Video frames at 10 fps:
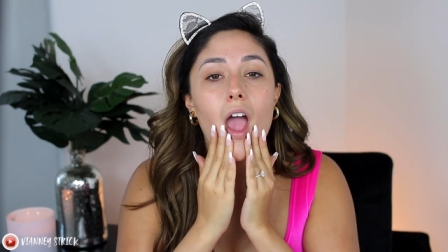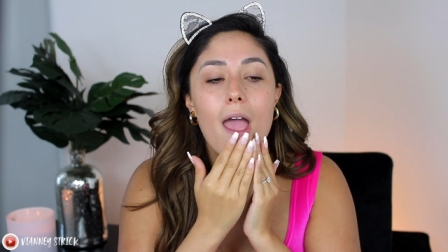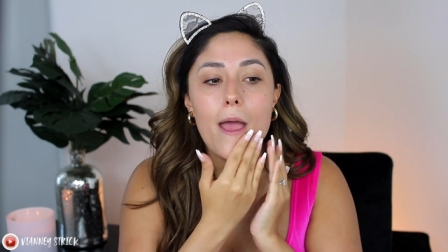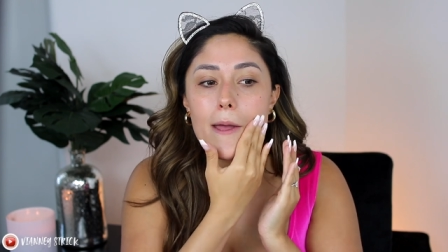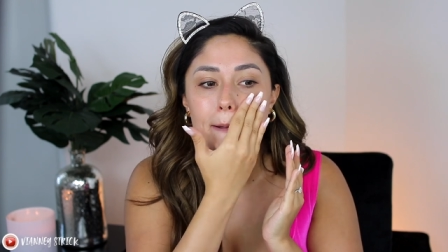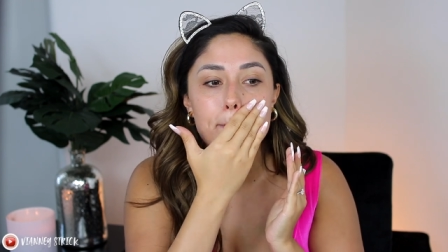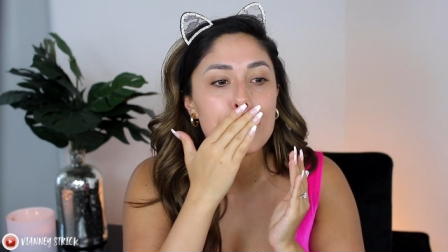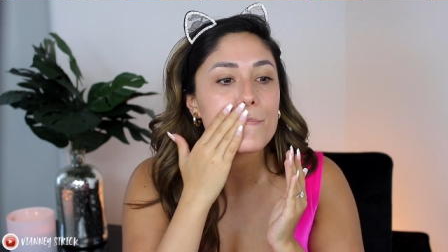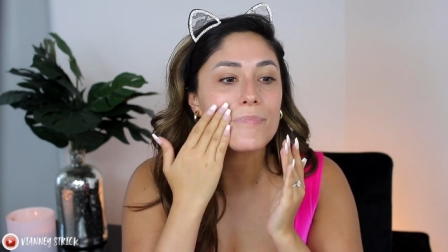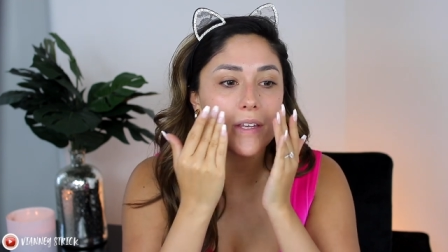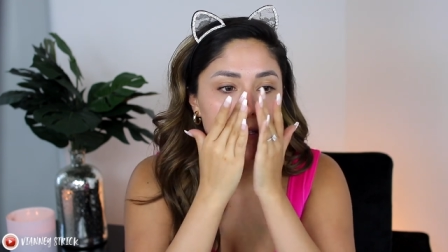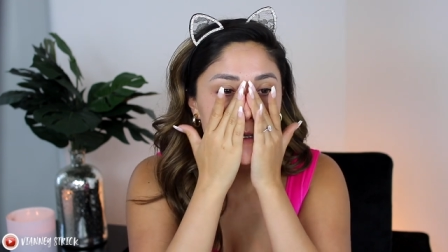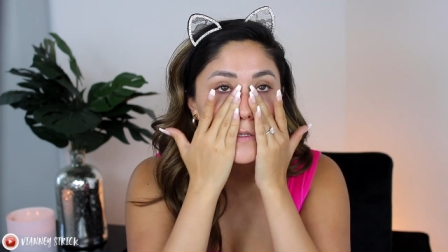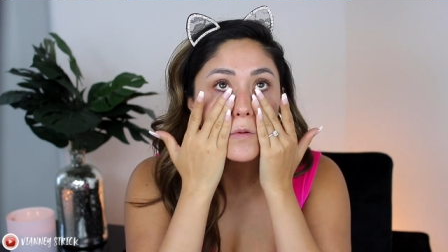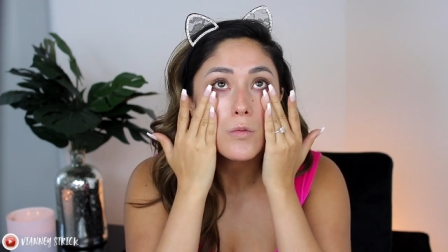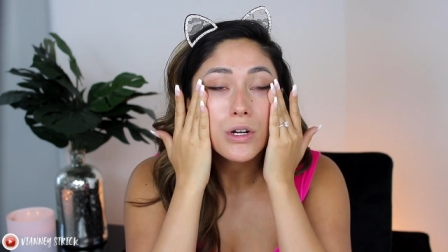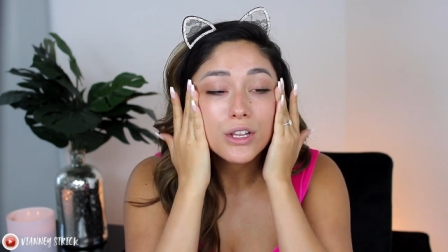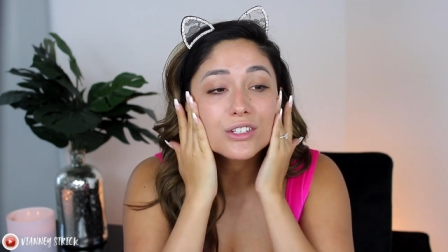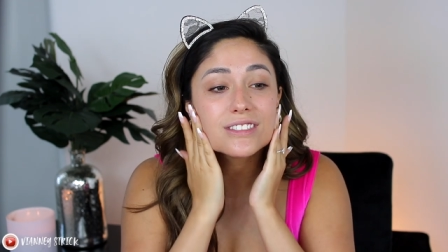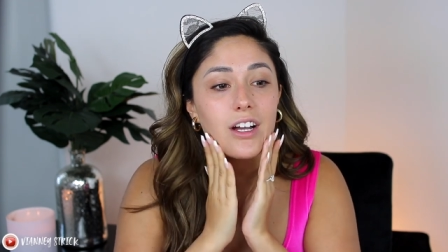And this is what
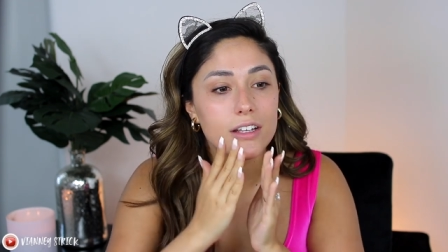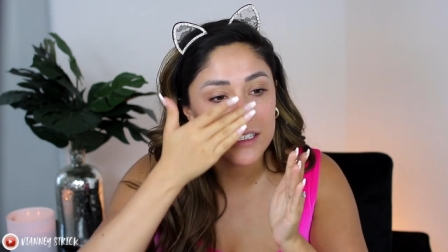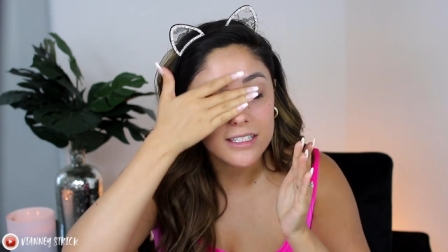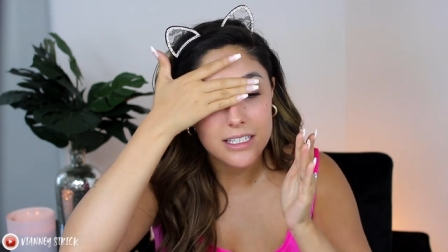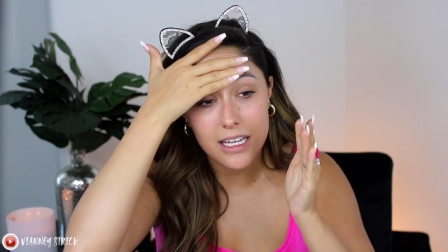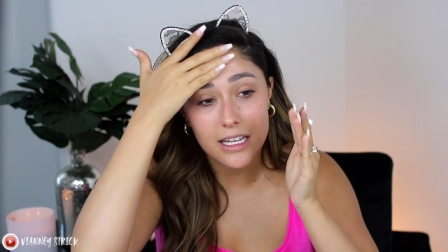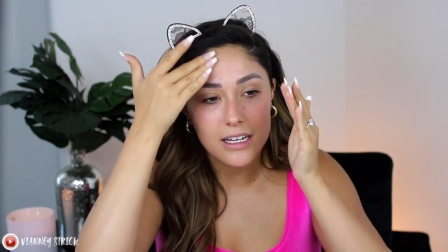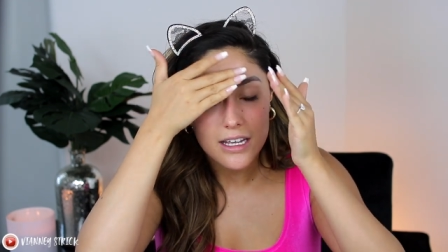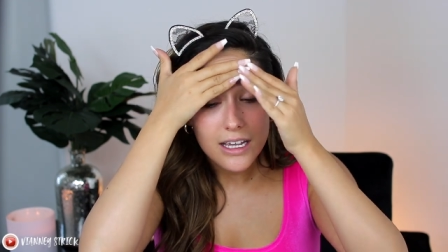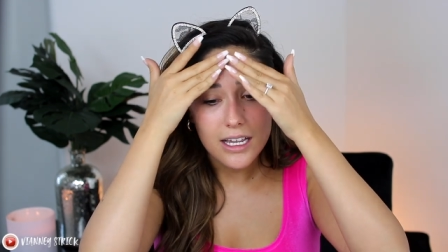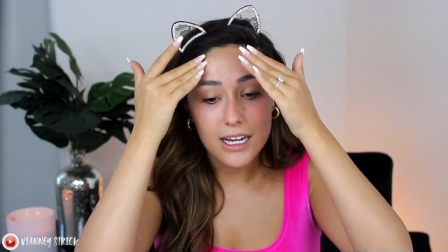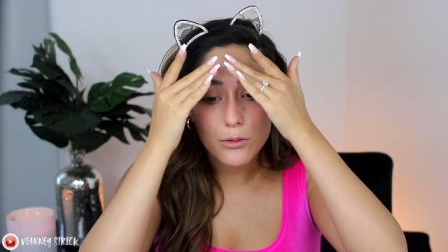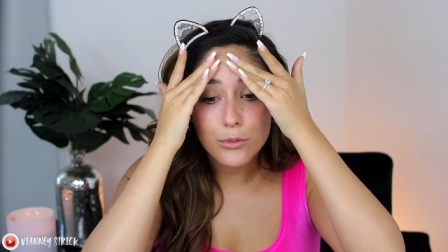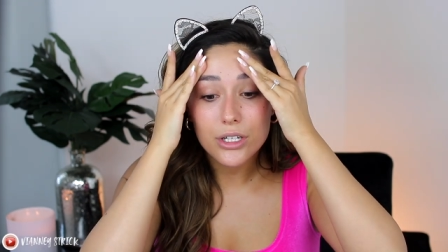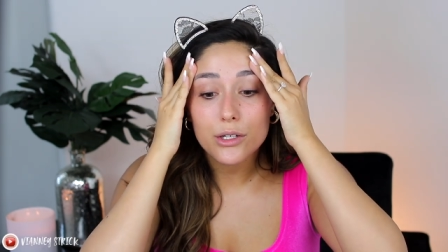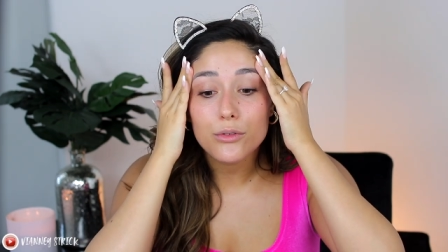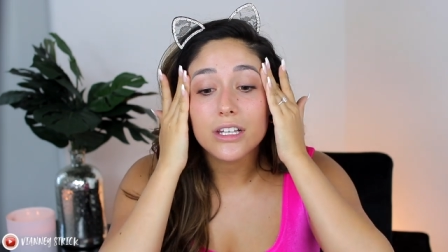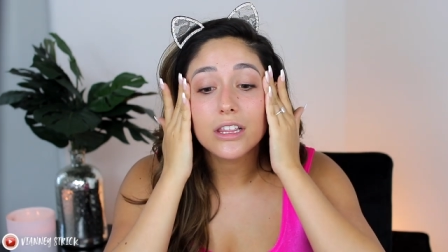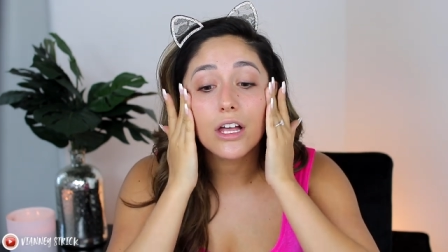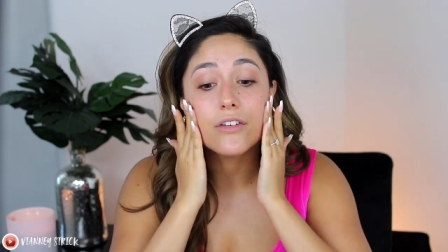it looks like on the skin and I really,
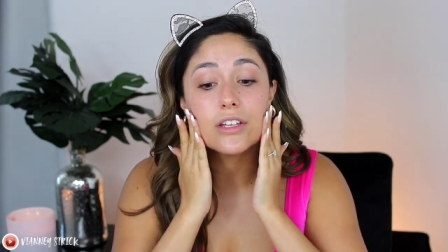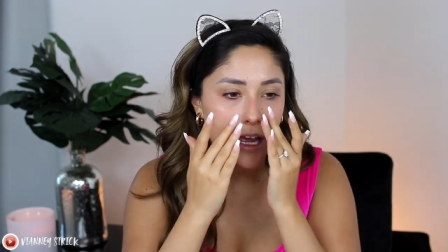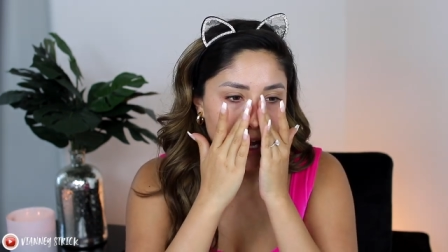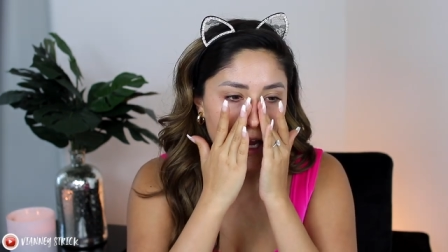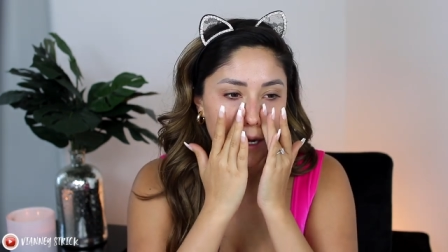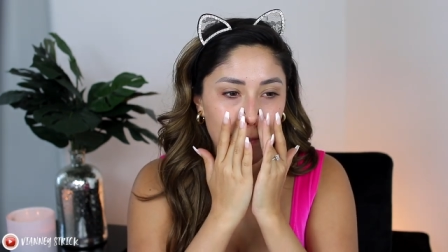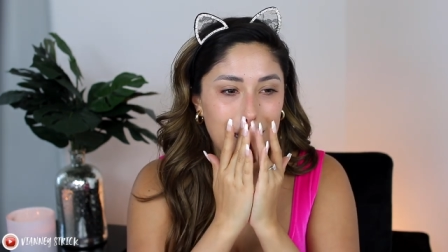really love it. And